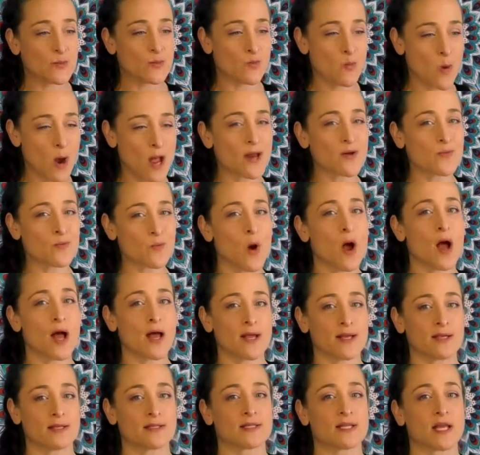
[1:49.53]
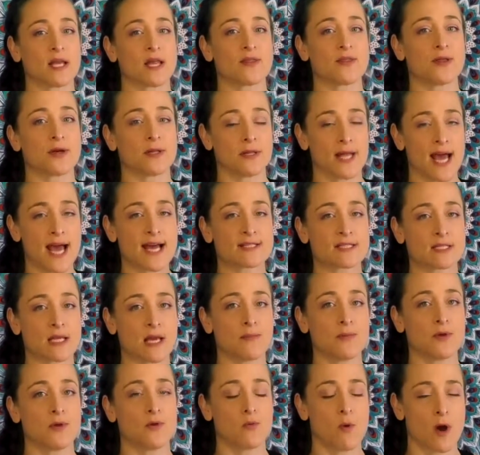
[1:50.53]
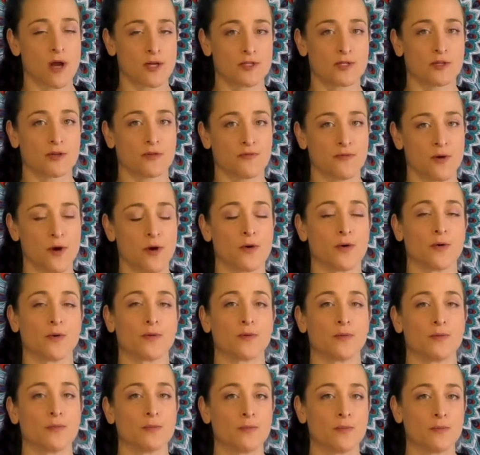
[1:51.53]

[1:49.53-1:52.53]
when was the last time you washed your phone?